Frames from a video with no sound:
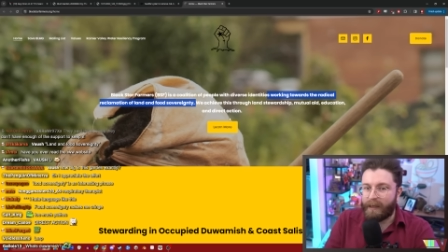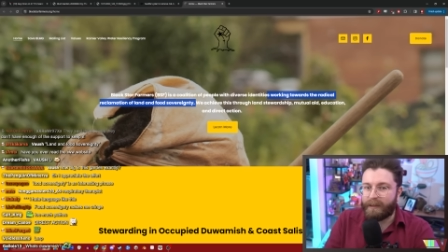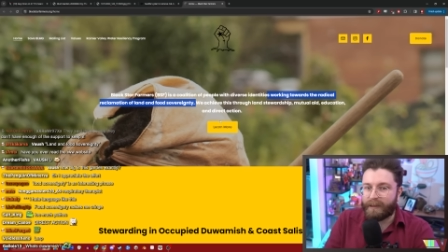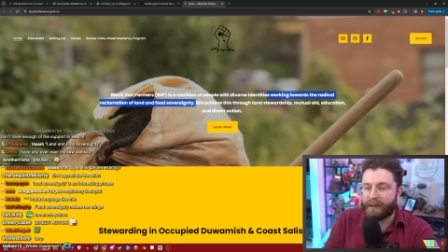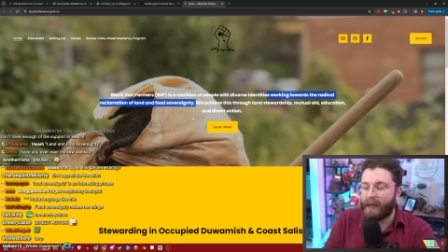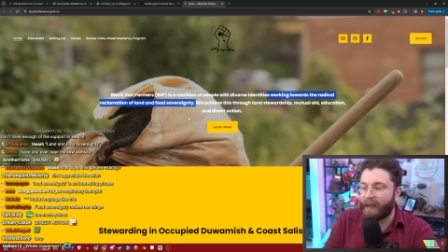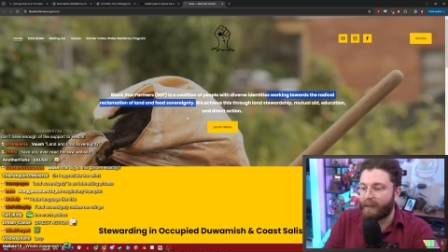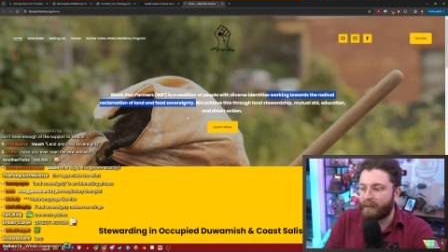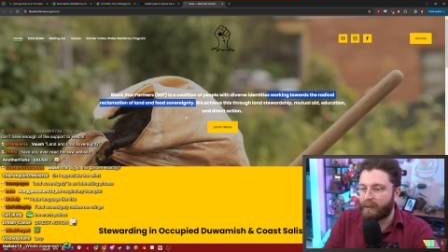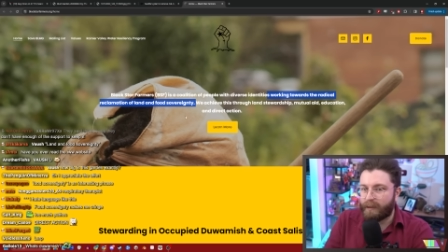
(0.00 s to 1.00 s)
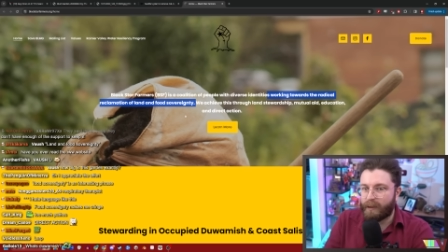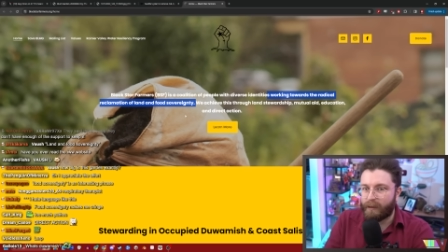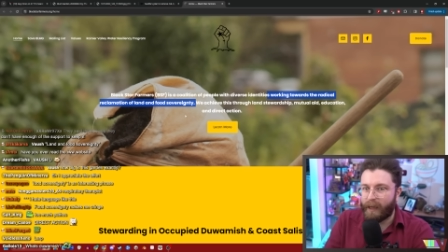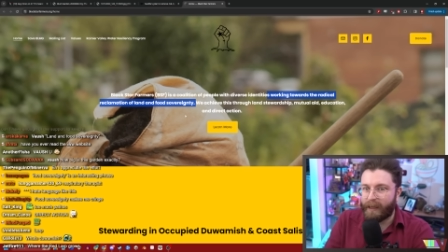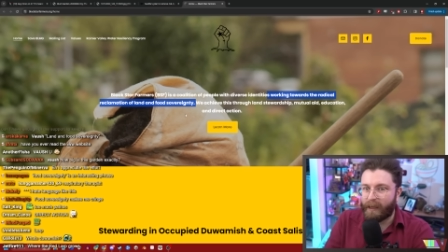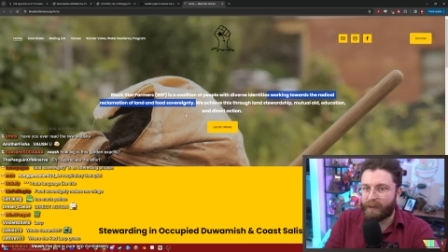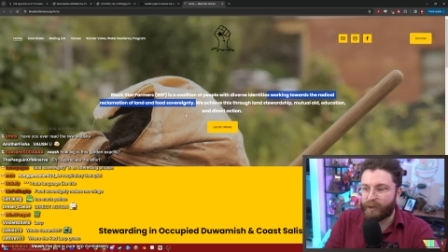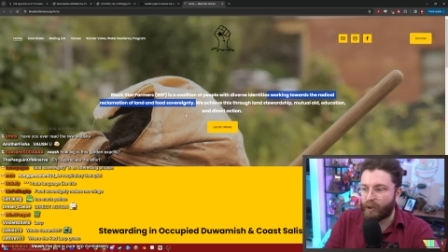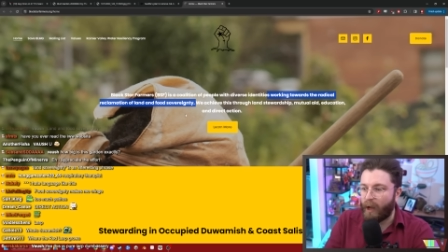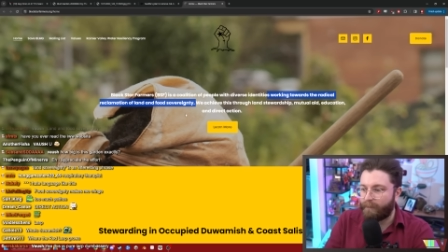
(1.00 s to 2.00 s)
Designed to like
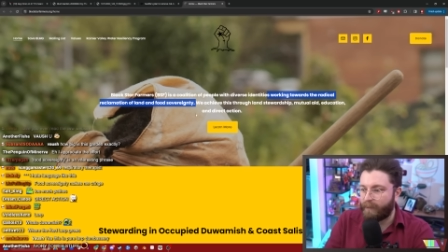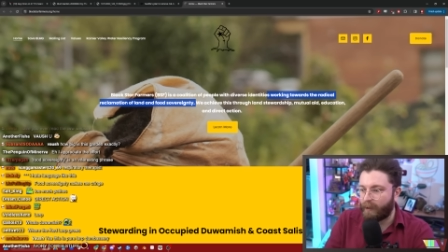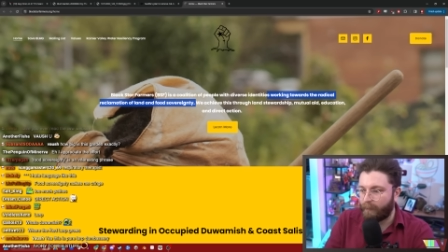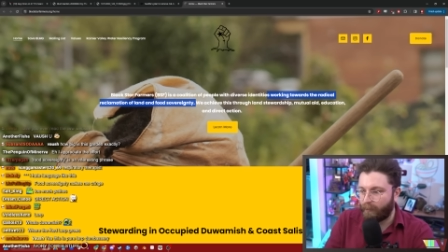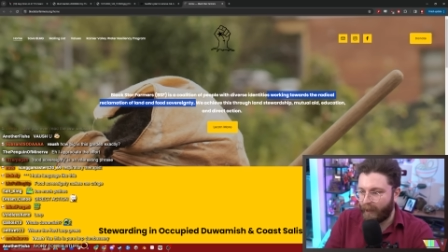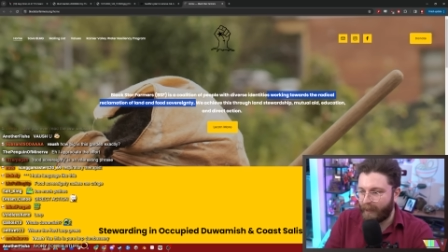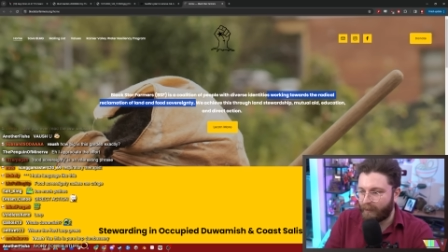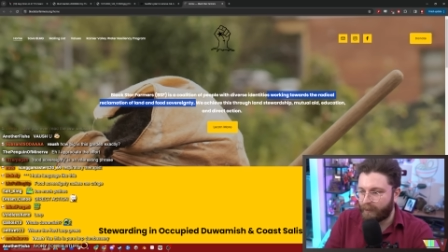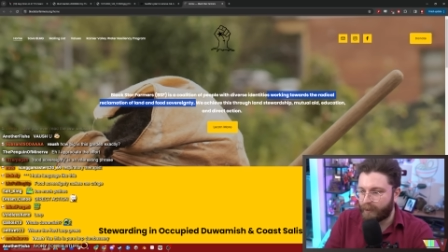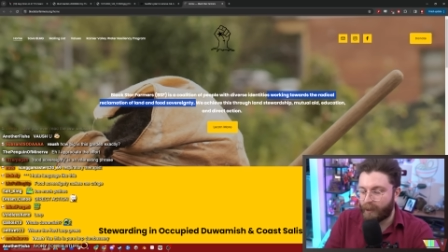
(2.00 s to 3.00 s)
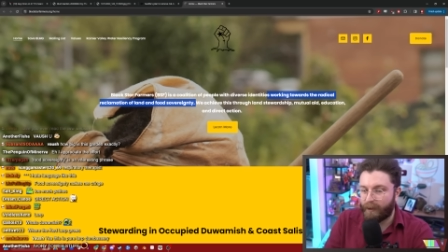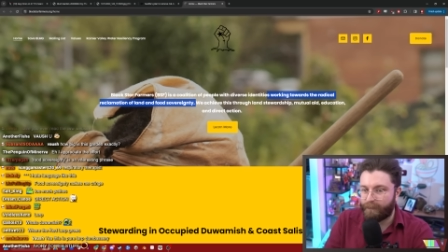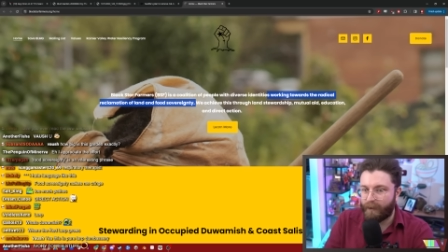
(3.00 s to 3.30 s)
soften the brains of